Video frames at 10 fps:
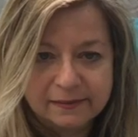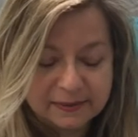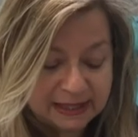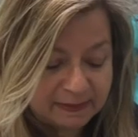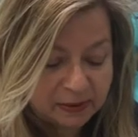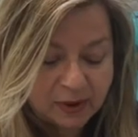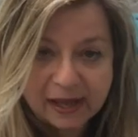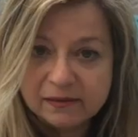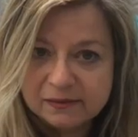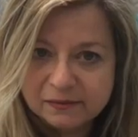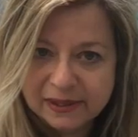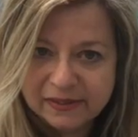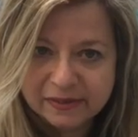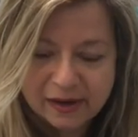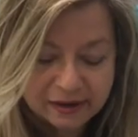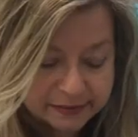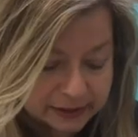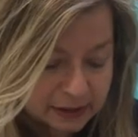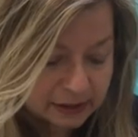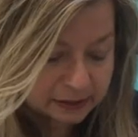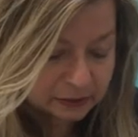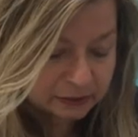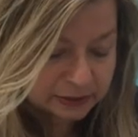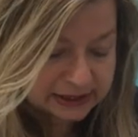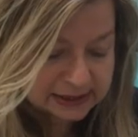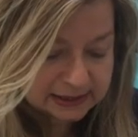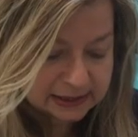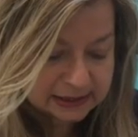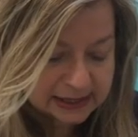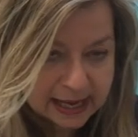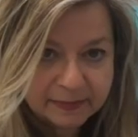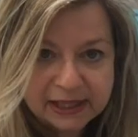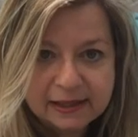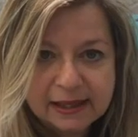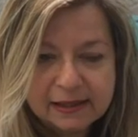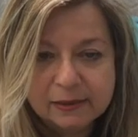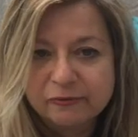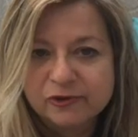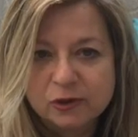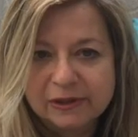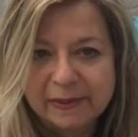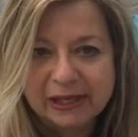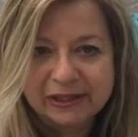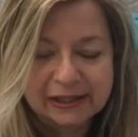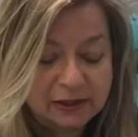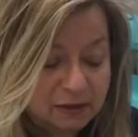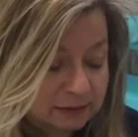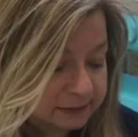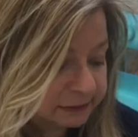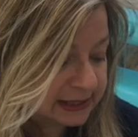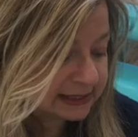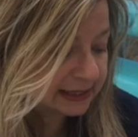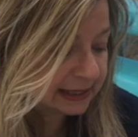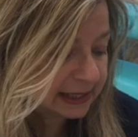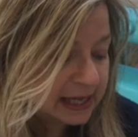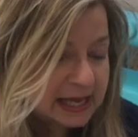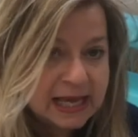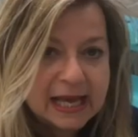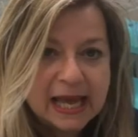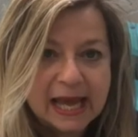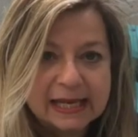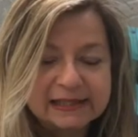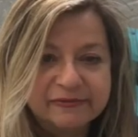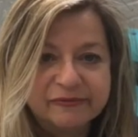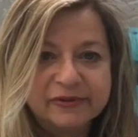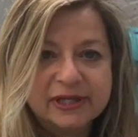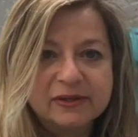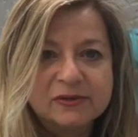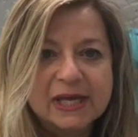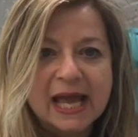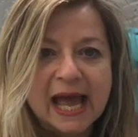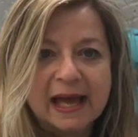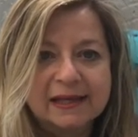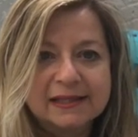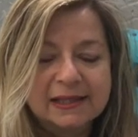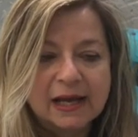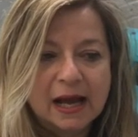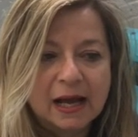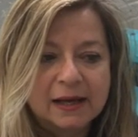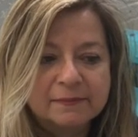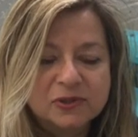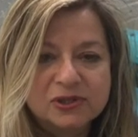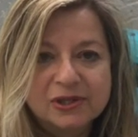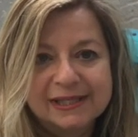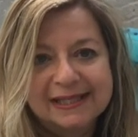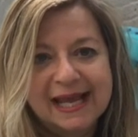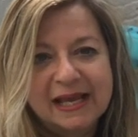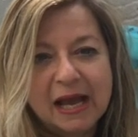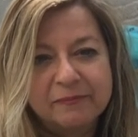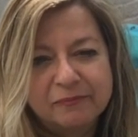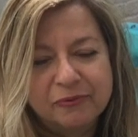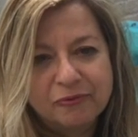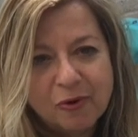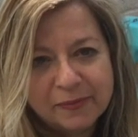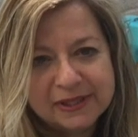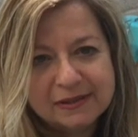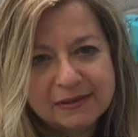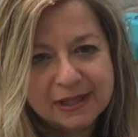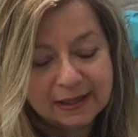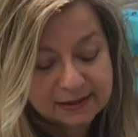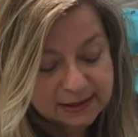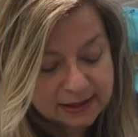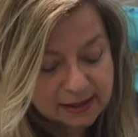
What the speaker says: keeping well with all this that is happening. I think we've talked about it a lot recently in different videos, and I'm just going to say I promise that